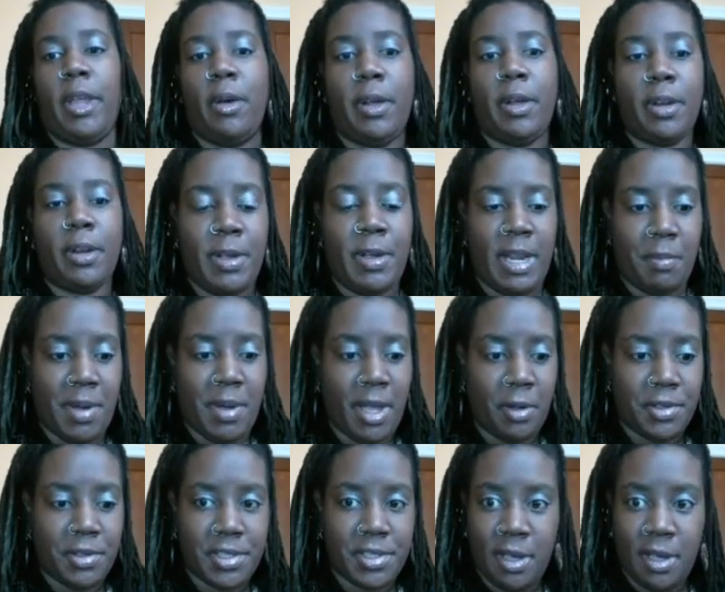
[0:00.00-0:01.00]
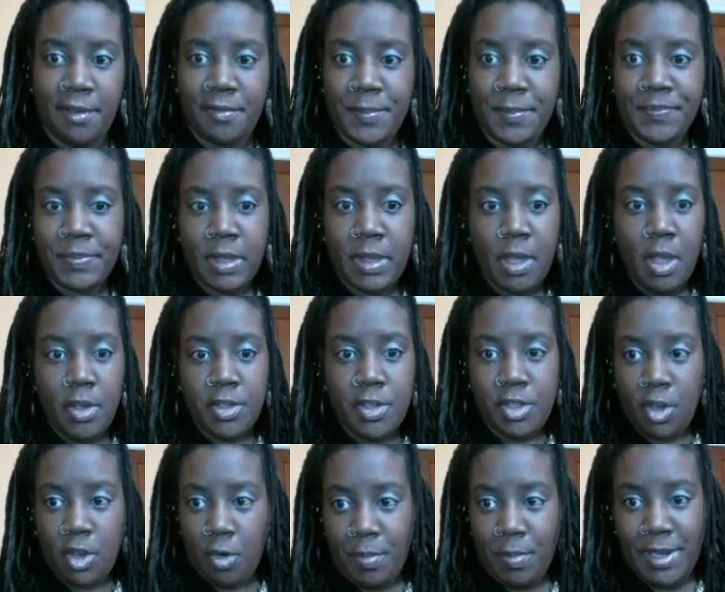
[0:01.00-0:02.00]
on creating my own stuff.
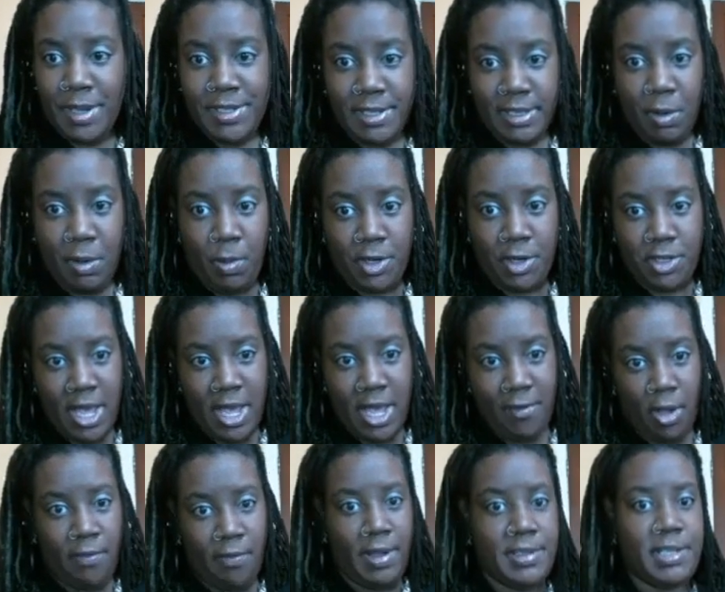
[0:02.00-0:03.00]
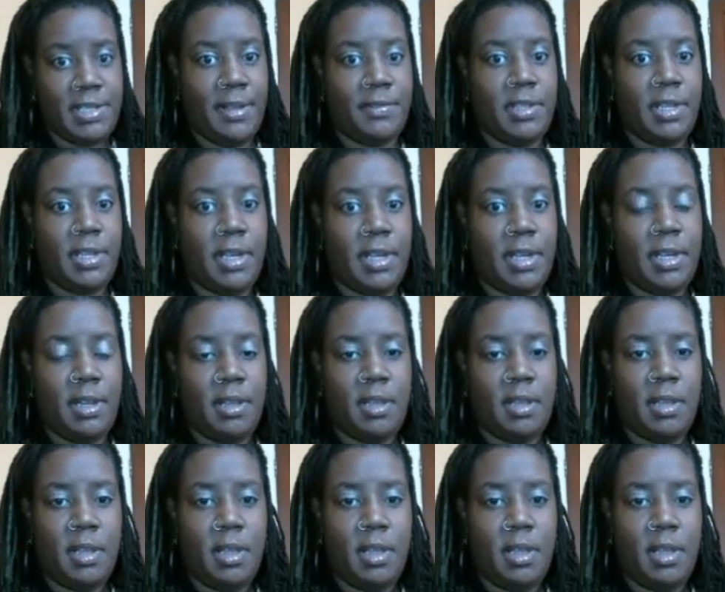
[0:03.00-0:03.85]
So basically, once you have all that stuff done,